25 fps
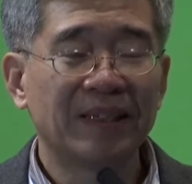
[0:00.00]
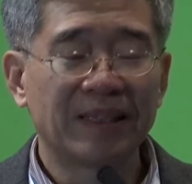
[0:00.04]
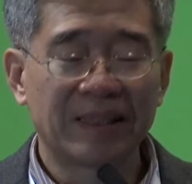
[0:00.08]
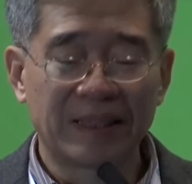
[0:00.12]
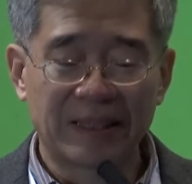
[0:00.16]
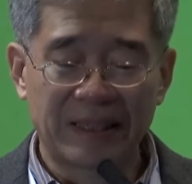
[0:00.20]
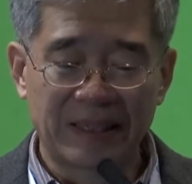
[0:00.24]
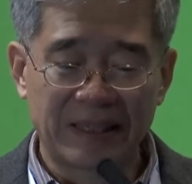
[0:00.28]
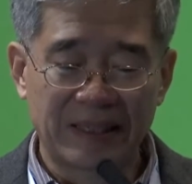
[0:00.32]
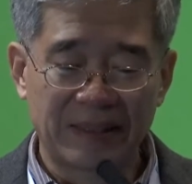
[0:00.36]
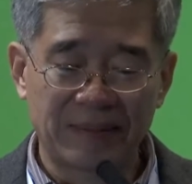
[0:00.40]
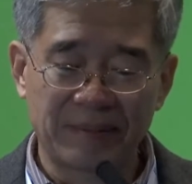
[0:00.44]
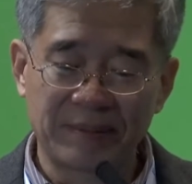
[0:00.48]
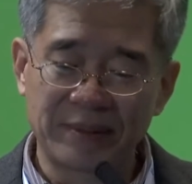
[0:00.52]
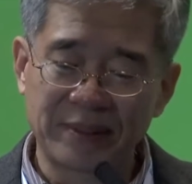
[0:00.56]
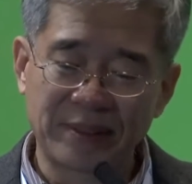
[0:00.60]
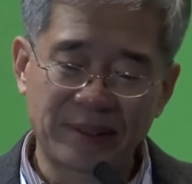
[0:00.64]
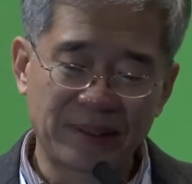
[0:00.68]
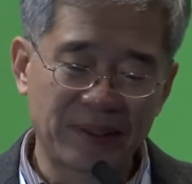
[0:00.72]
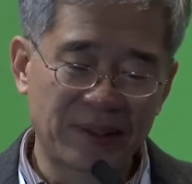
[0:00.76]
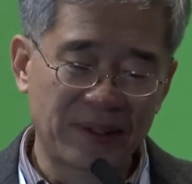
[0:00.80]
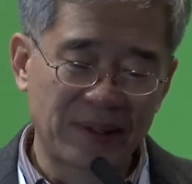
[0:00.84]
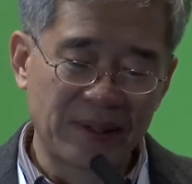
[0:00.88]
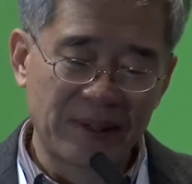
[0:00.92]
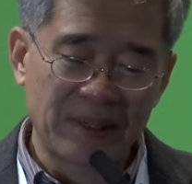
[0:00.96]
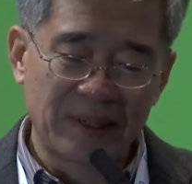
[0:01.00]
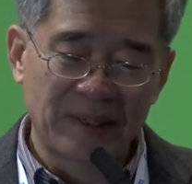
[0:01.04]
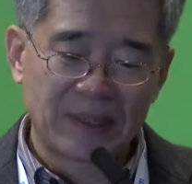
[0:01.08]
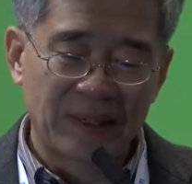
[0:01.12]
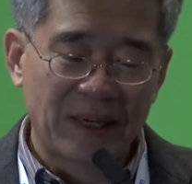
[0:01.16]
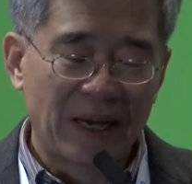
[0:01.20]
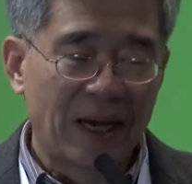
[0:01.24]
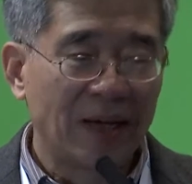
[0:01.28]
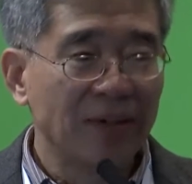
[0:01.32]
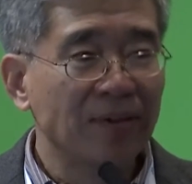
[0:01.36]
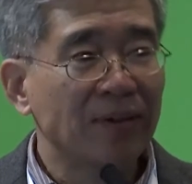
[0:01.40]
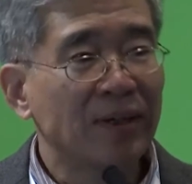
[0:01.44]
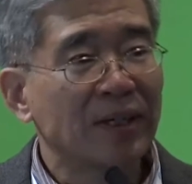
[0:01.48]
Yeah, but so
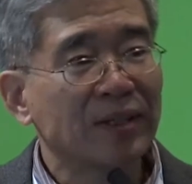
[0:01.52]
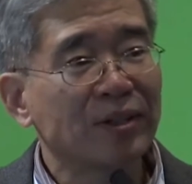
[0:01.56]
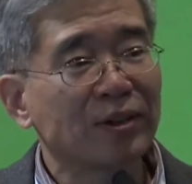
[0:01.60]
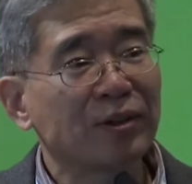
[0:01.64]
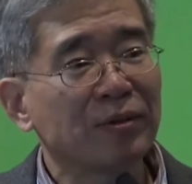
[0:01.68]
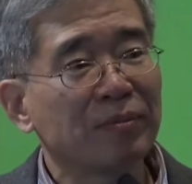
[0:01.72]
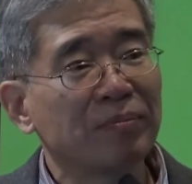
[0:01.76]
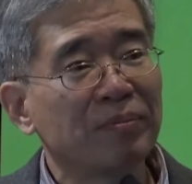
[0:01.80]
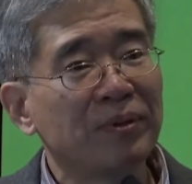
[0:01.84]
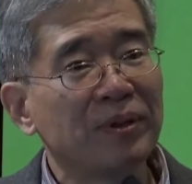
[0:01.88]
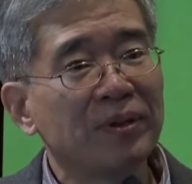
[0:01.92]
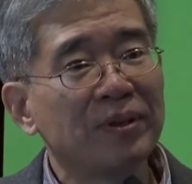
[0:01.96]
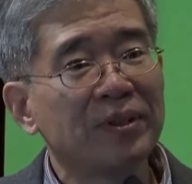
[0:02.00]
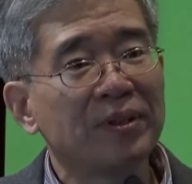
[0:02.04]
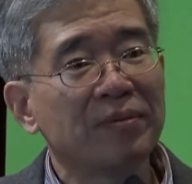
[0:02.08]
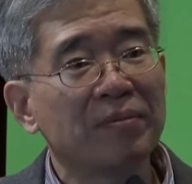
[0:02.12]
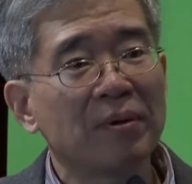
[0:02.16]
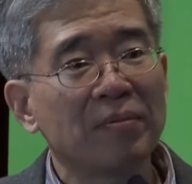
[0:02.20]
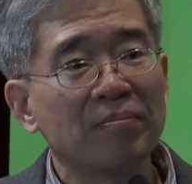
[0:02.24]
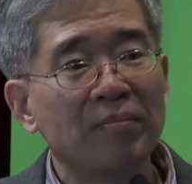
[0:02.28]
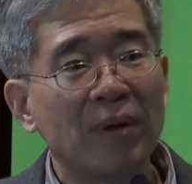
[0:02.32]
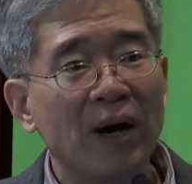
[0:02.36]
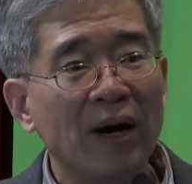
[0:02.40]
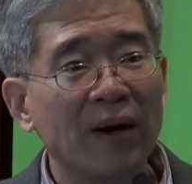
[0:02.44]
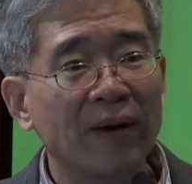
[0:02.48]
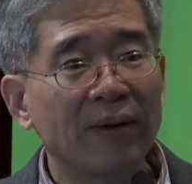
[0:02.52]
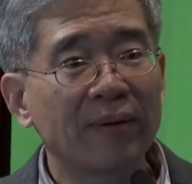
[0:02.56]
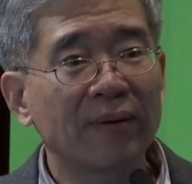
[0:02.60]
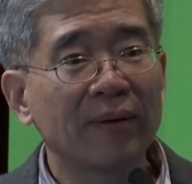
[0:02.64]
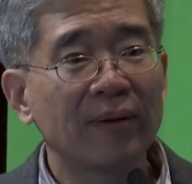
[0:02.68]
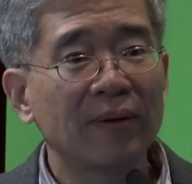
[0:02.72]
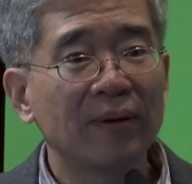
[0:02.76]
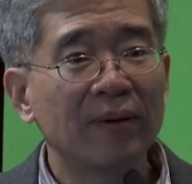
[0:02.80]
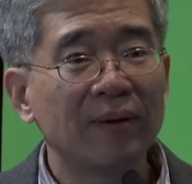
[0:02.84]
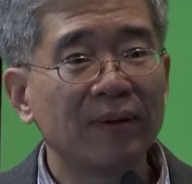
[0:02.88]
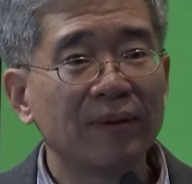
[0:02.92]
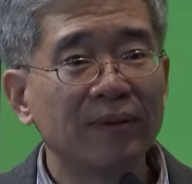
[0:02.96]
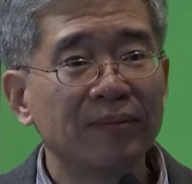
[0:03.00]
I'd like to build up a
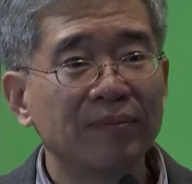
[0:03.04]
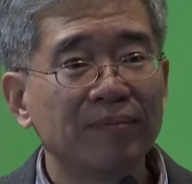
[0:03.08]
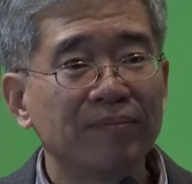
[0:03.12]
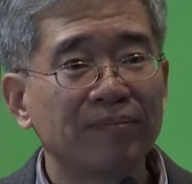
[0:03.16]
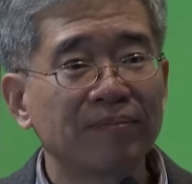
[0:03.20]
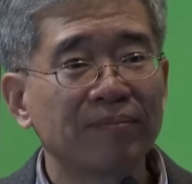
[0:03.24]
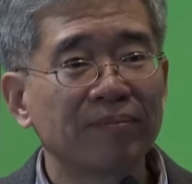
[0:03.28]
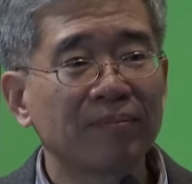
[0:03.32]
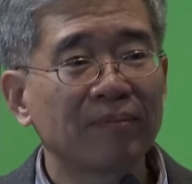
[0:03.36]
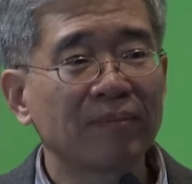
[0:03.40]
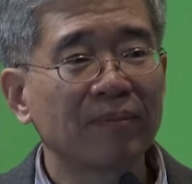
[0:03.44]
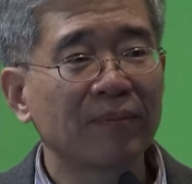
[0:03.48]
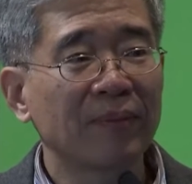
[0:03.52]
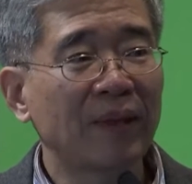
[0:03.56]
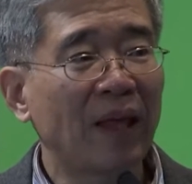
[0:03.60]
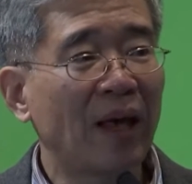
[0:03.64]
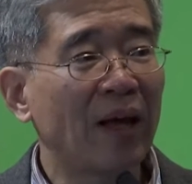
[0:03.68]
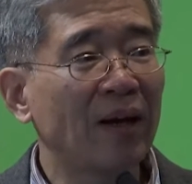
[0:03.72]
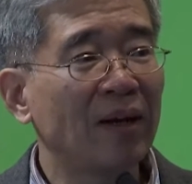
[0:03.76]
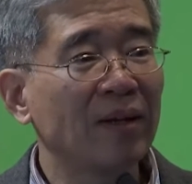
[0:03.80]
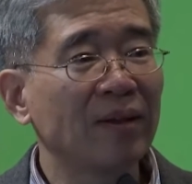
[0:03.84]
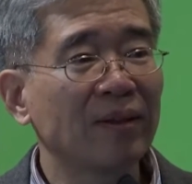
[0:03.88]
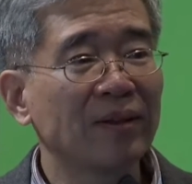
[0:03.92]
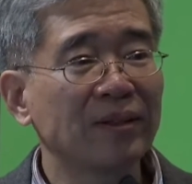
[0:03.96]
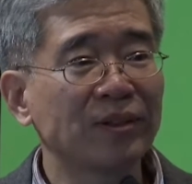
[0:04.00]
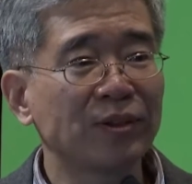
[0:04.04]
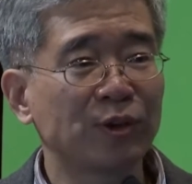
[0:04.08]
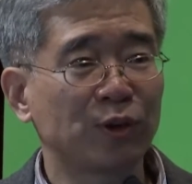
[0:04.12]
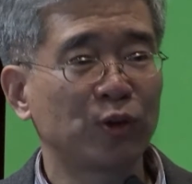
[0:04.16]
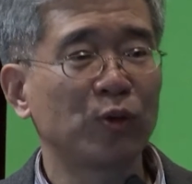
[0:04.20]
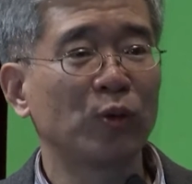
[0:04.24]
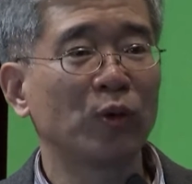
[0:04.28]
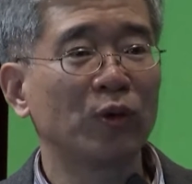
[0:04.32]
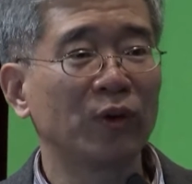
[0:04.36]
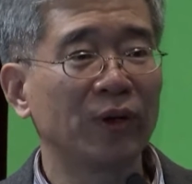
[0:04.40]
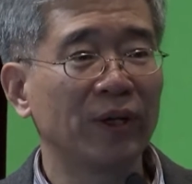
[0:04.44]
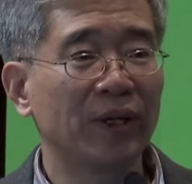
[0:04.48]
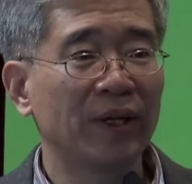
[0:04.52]
model telling the
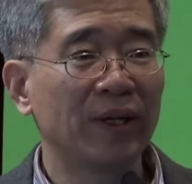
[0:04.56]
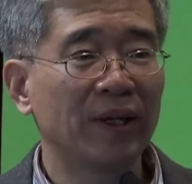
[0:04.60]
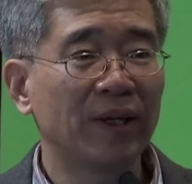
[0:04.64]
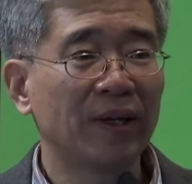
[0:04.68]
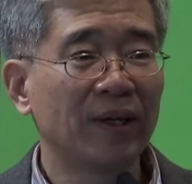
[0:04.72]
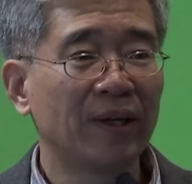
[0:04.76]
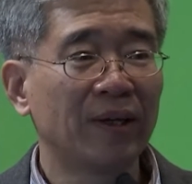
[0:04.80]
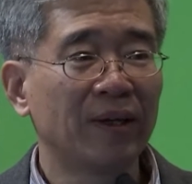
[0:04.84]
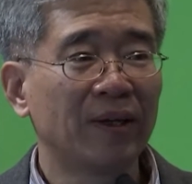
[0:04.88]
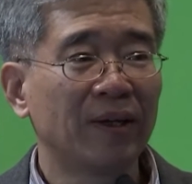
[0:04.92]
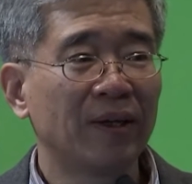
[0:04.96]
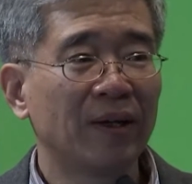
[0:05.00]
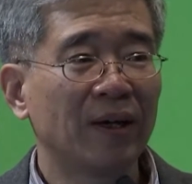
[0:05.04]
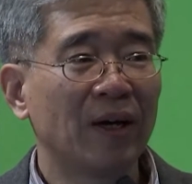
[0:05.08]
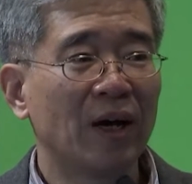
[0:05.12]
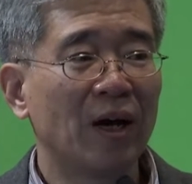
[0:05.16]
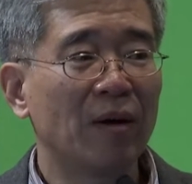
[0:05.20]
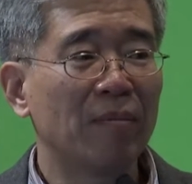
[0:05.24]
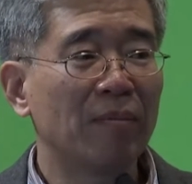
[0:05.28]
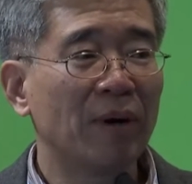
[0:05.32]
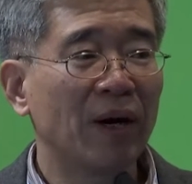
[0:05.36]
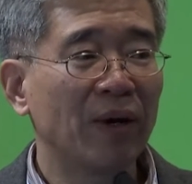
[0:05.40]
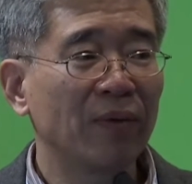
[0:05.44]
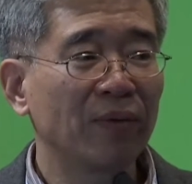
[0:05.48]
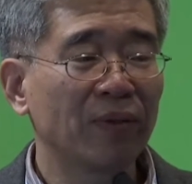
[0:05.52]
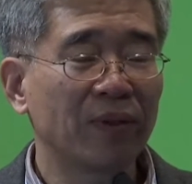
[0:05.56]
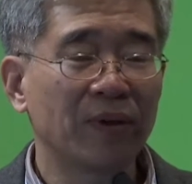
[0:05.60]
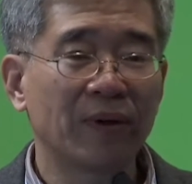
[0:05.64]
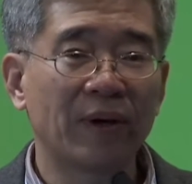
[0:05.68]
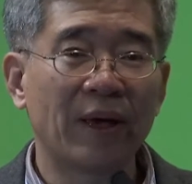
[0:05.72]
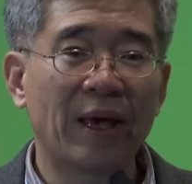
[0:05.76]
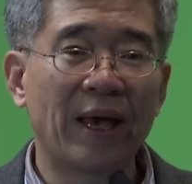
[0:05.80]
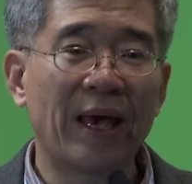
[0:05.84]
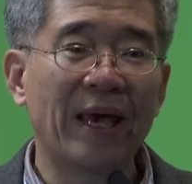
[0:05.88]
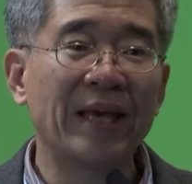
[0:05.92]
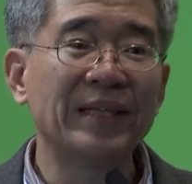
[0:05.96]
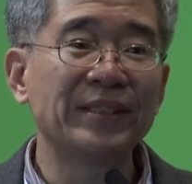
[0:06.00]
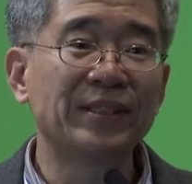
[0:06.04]
story about the
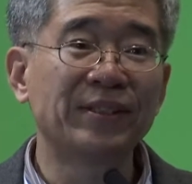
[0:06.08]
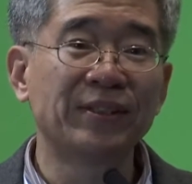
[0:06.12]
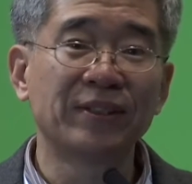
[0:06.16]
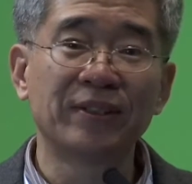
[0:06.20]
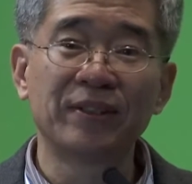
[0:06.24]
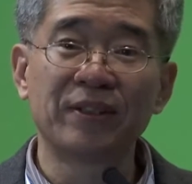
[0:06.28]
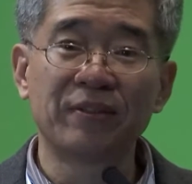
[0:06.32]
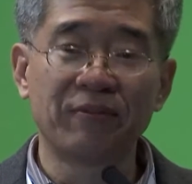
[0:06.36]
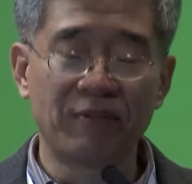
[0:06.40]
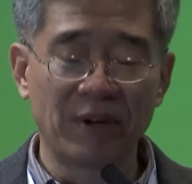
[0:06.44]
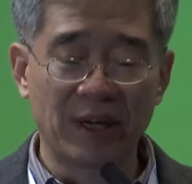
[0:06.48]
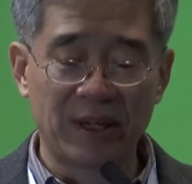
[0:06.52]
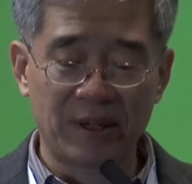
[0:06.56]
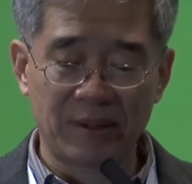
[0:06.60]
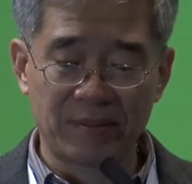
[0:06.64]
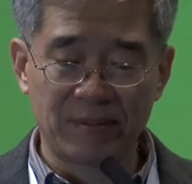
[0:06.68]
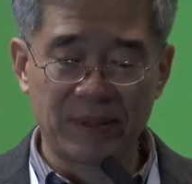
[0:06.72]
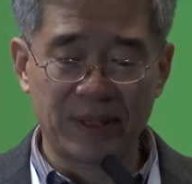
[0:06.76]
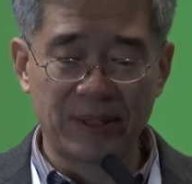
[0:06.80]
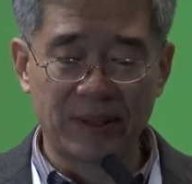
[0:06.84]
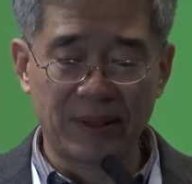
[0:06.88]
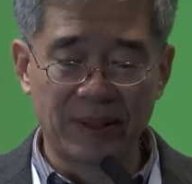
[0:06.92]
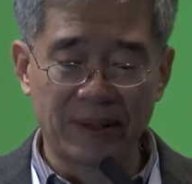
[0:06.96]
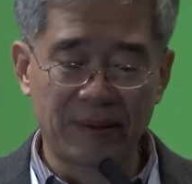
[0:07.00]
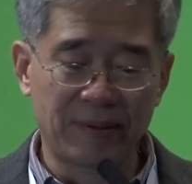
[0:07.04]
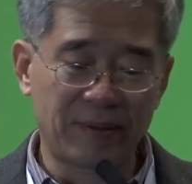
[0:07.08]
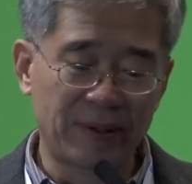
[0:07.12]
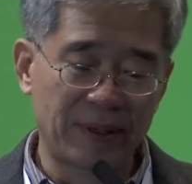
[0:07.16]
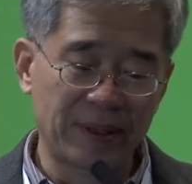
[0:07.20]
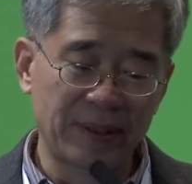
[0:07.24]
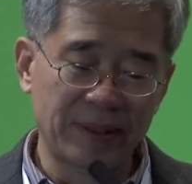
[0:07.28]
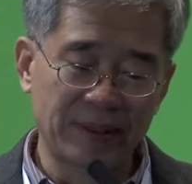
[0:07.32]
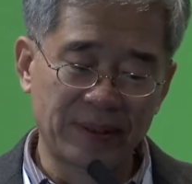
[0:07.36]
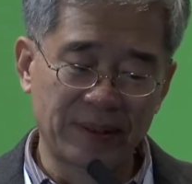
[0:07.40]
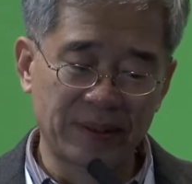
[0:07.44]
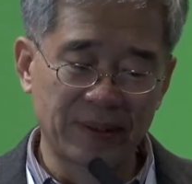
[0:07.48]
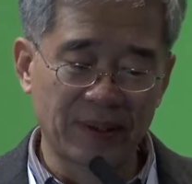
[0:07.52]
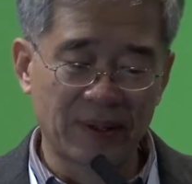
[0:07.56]
Asian development, right?
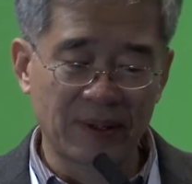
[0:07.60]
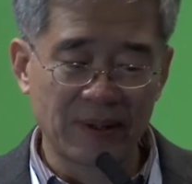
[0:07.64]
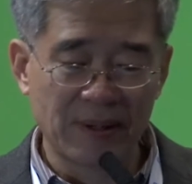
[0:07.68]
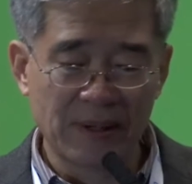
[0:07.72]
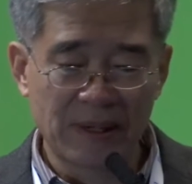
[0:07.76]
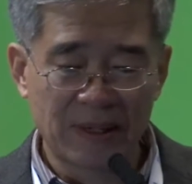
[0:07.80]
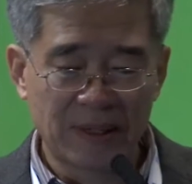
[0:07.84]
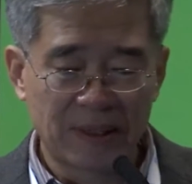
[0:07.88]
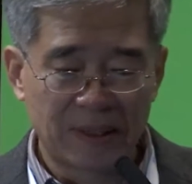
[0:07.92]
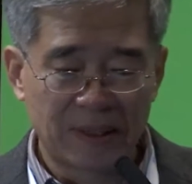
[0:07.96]
So